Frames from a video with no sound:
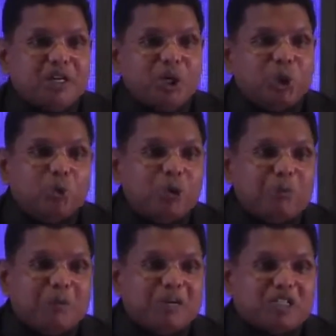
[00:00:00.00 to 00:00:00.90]
You won't
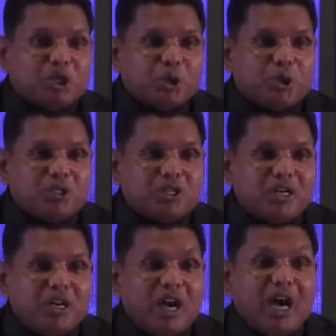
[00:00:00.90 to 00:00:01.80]
be able to do it.
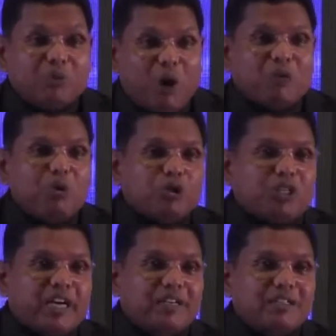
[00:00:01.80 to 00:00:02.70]
And one more
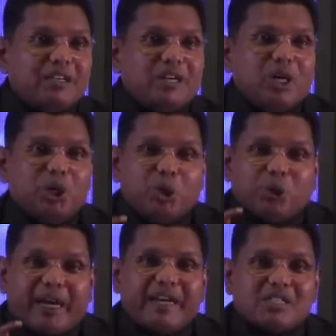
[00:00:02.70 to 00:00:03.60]
thing, you
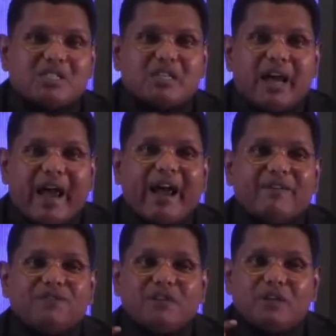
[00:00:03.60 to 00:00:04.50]
kids
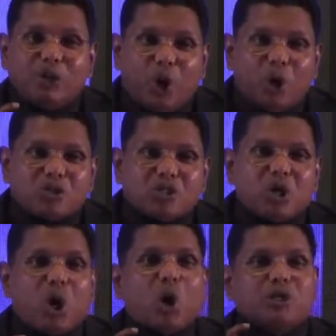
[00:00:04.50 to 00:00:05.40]
have lost
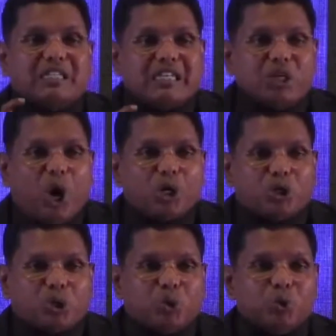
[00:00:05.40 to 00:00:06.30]
or did not
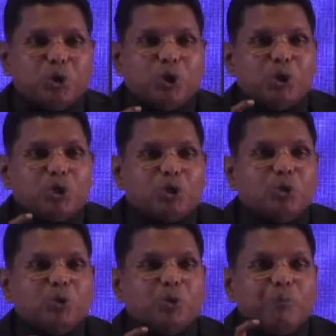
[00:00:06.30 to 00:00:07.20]
do
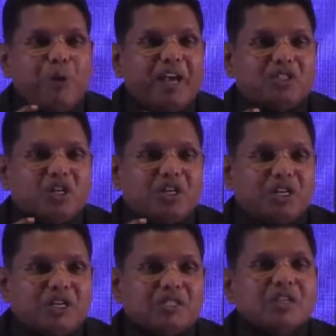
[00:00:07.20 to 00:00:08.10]
2 major
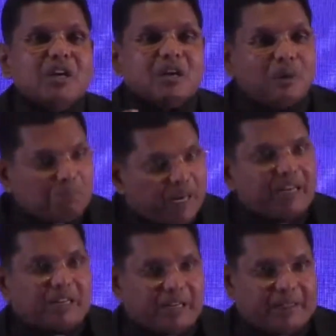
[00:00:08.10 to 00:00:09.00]
years
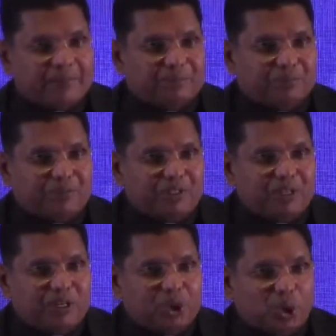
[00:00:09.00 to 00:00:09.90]
completely,
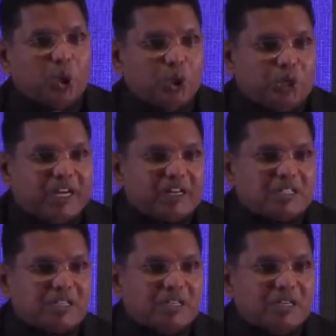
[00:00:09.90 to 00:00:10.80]
though you did
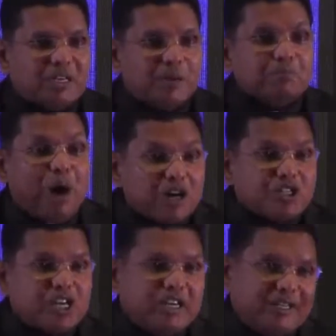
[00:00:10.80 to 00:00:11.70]
it
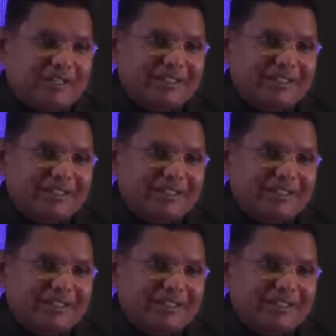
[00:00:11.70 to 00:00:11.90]
partially.